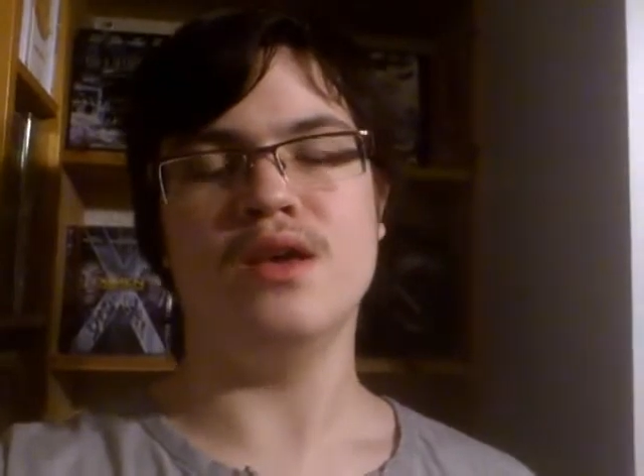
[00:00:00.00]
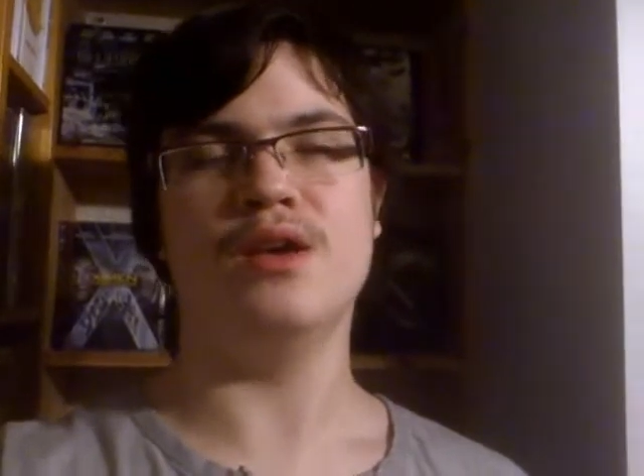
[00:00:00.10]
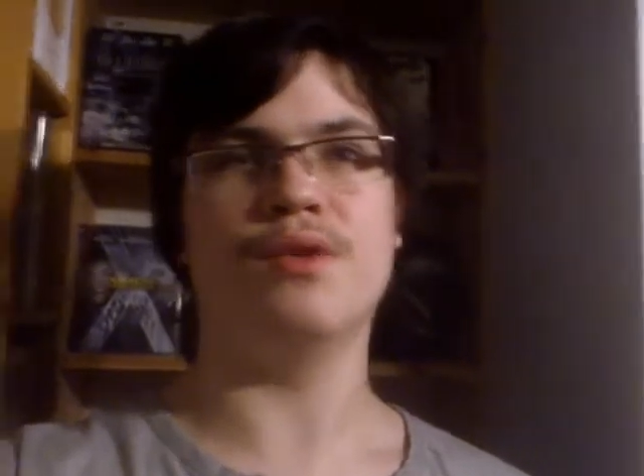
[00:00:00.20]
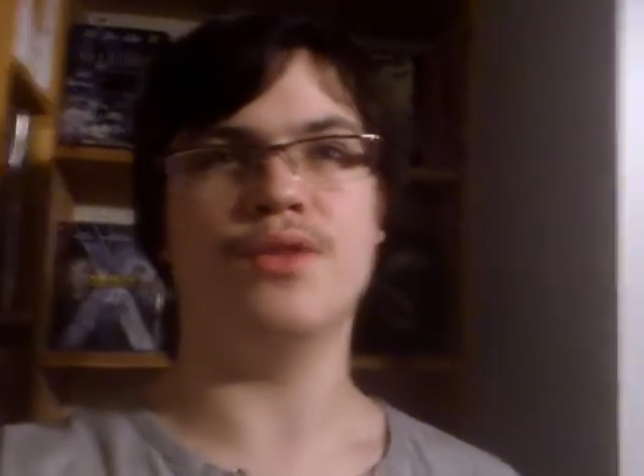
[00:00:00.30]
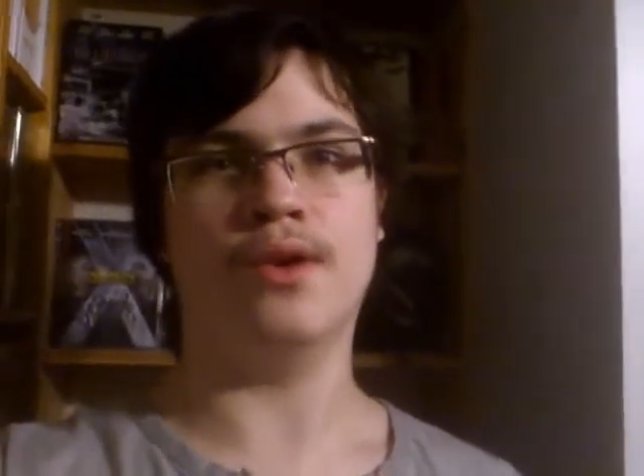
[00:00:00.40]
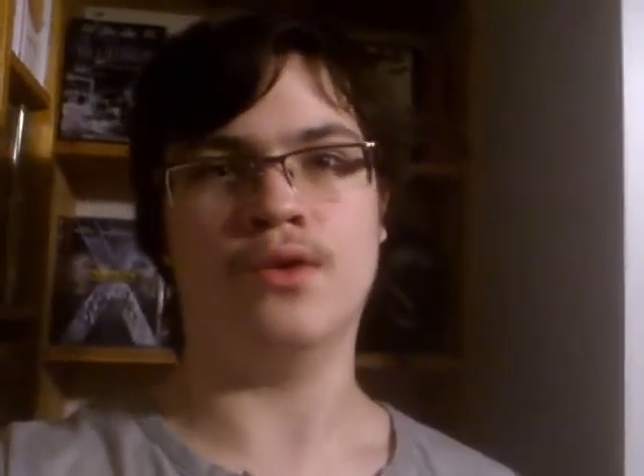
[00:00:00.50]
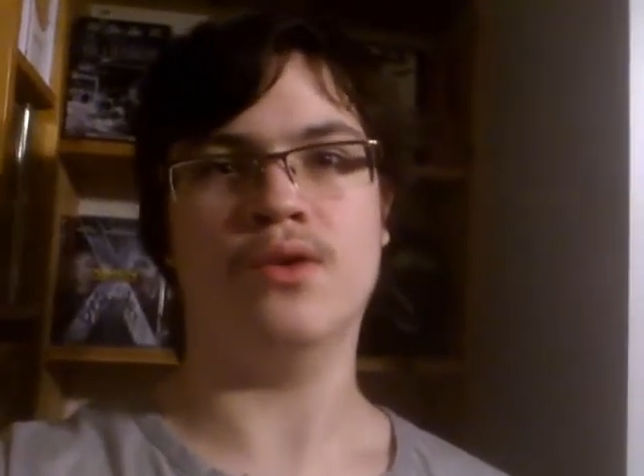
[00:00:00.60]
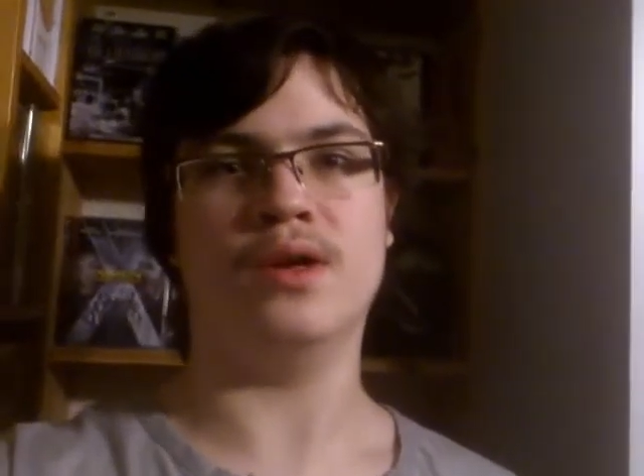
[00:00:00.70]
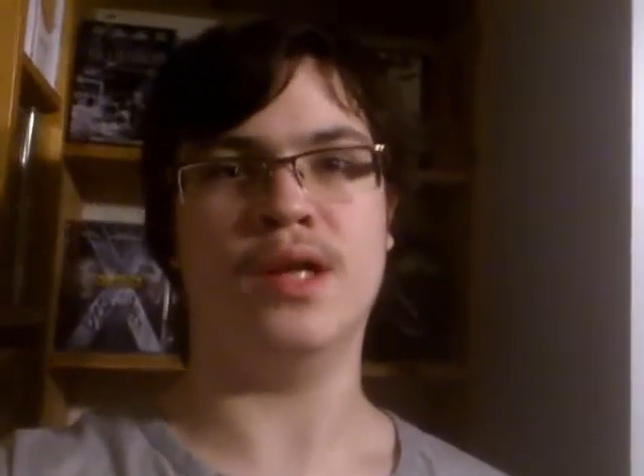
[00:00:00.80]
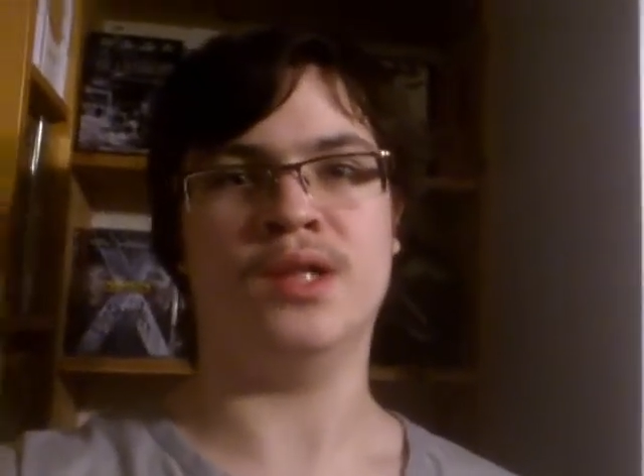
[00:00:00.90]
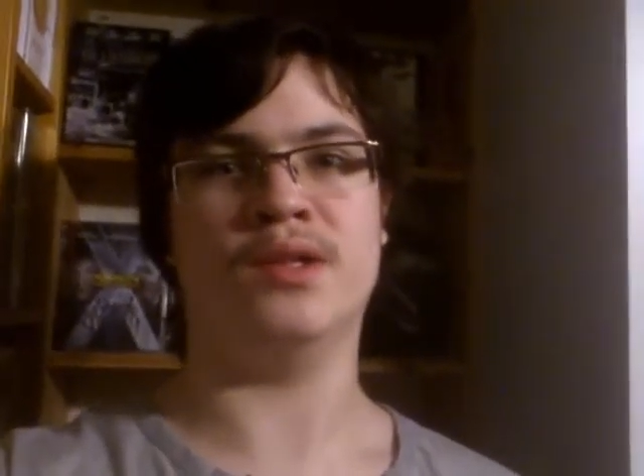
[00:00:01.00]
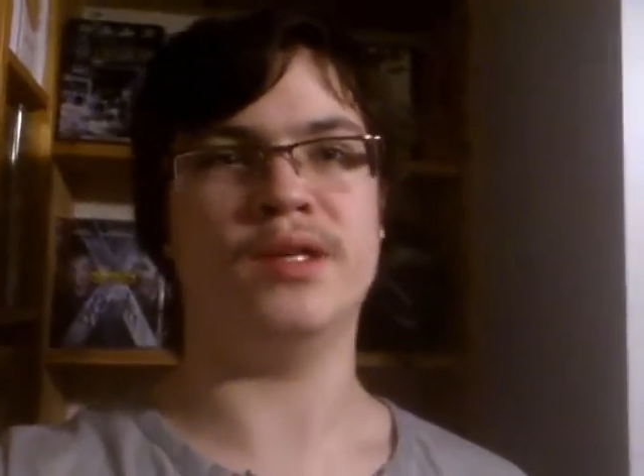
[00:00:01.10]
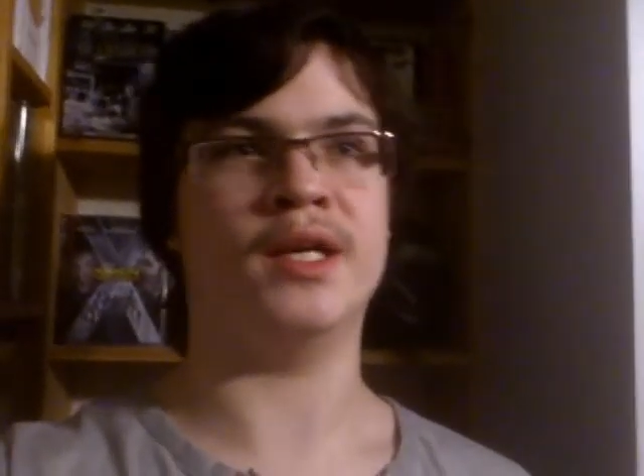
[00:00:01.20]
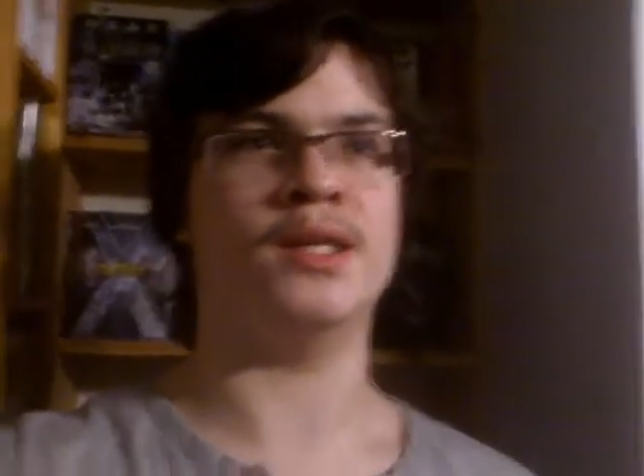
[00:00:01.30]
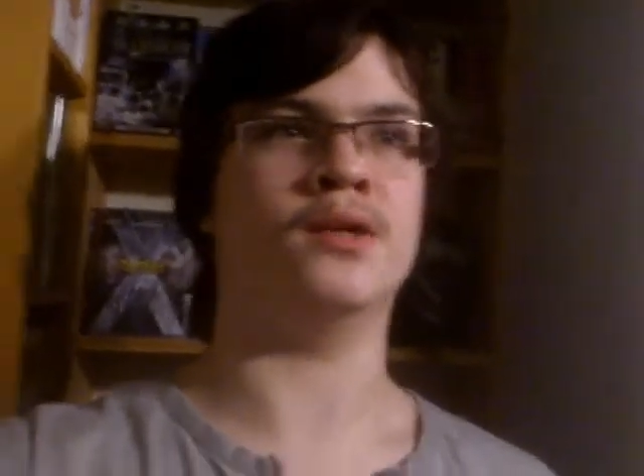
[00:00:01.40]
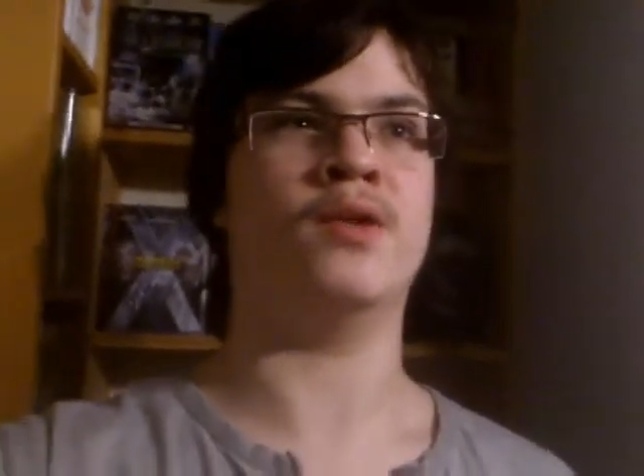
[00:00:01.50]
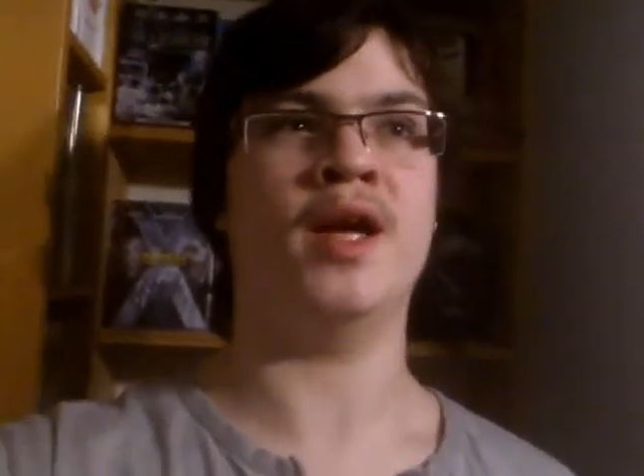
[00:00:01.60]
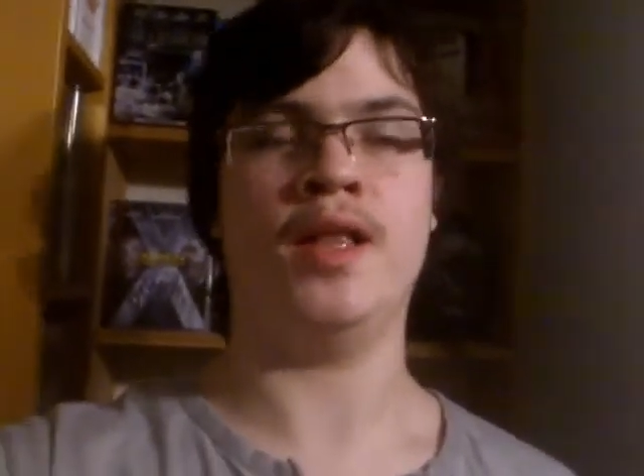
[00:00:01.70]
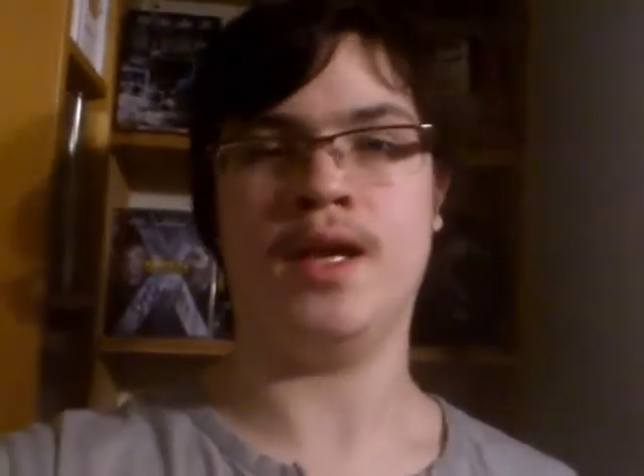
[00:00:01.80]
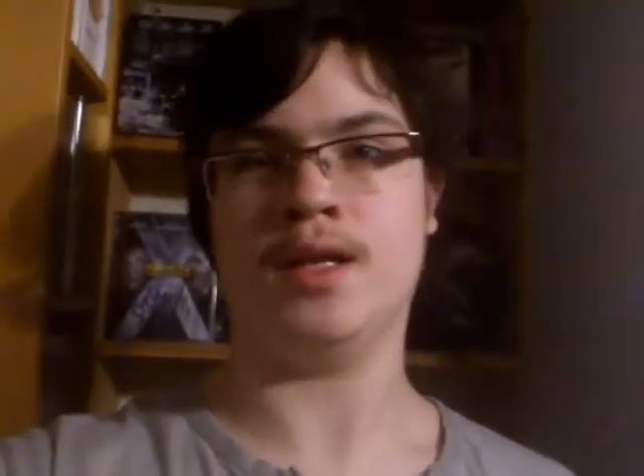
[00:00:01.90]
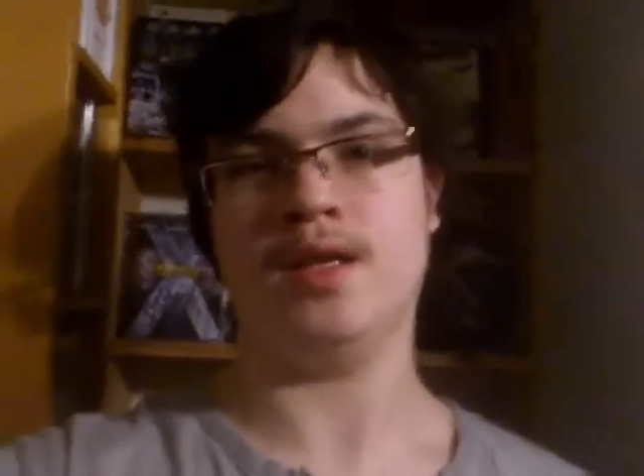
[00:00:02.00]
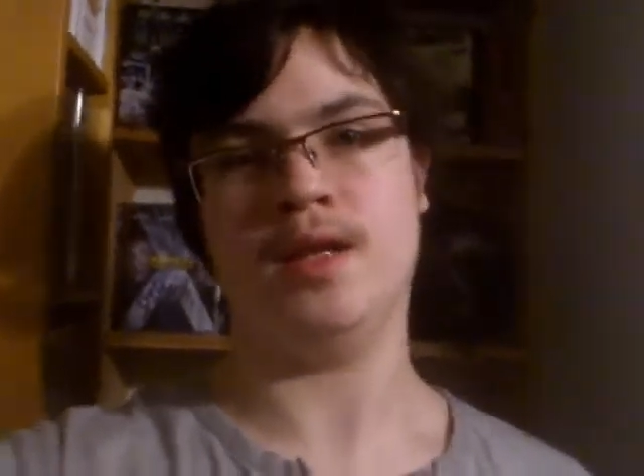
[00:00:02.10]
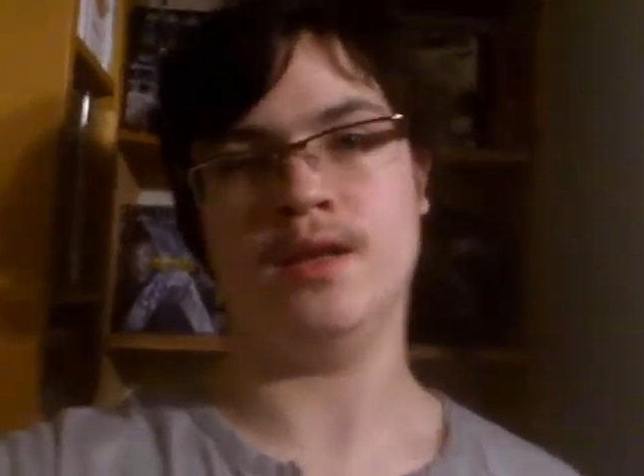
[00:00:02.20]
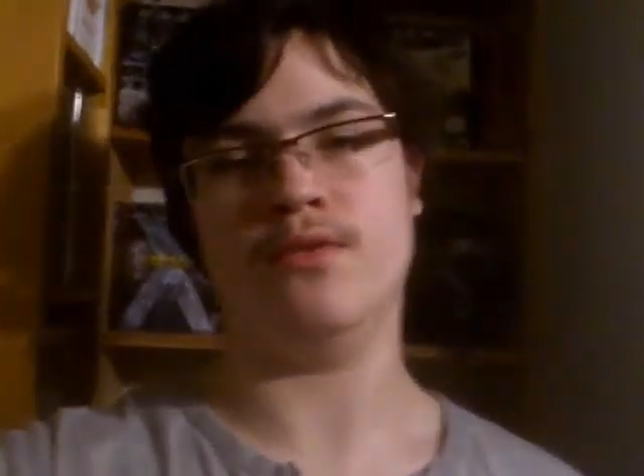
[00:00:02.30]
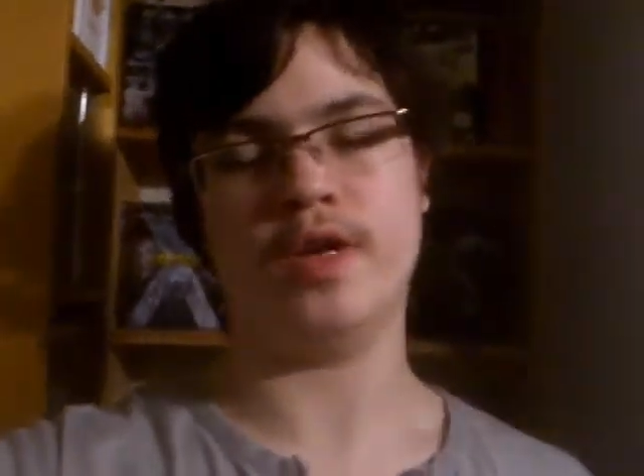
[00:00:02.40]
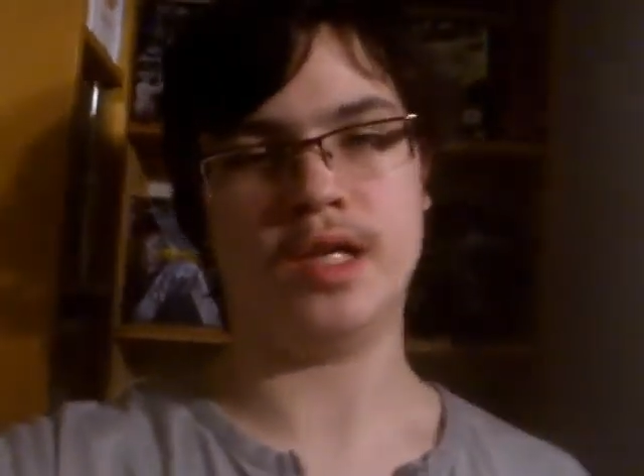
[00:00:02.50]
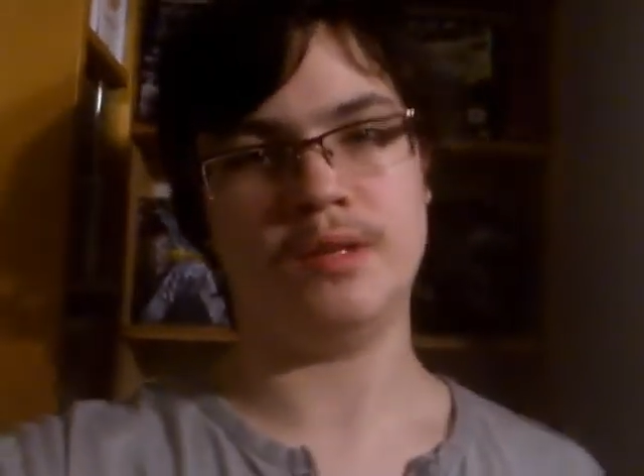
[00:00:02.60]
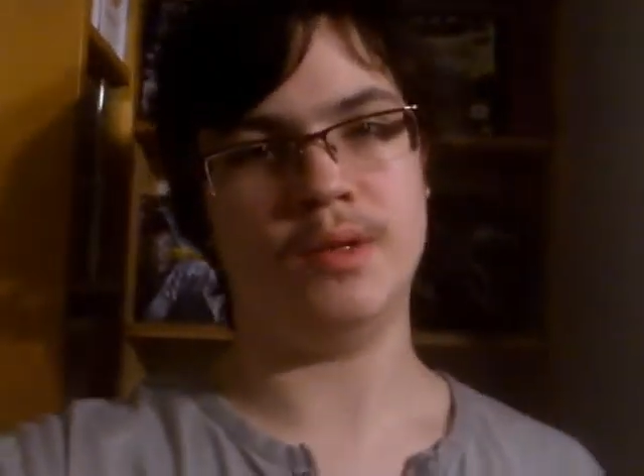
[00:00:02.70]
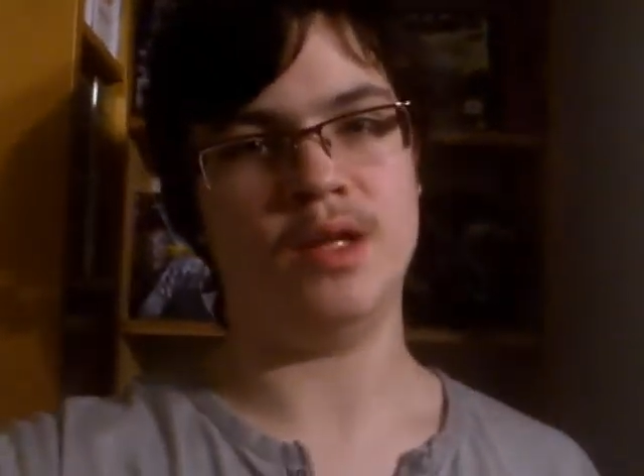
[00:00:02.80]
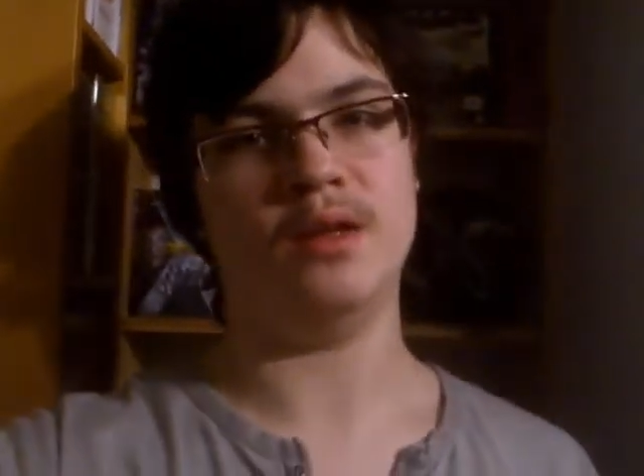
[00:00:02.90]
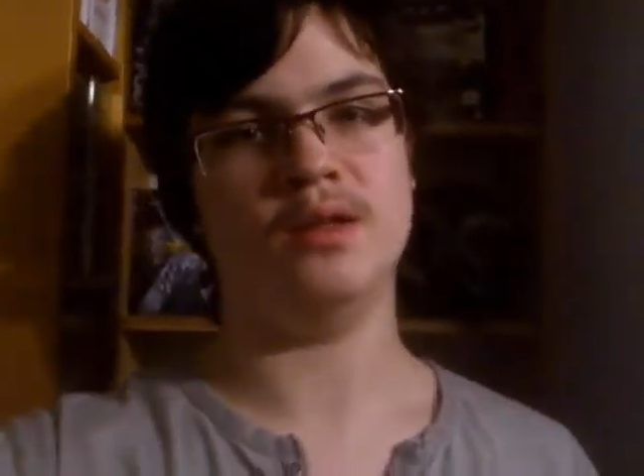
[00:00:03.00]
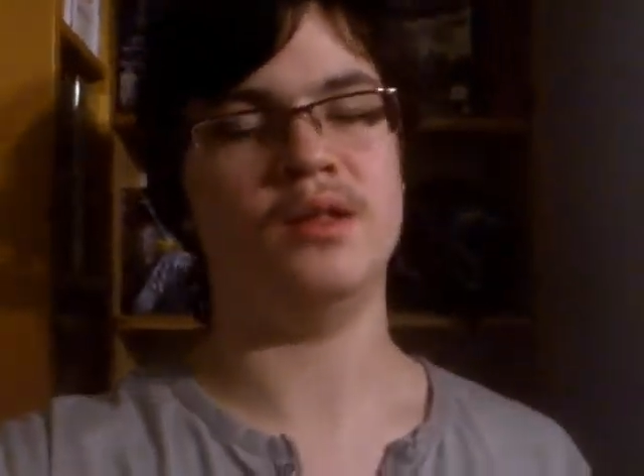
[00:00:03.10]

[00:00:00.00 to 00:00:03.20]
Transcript: Even though it had a great acting and effects, but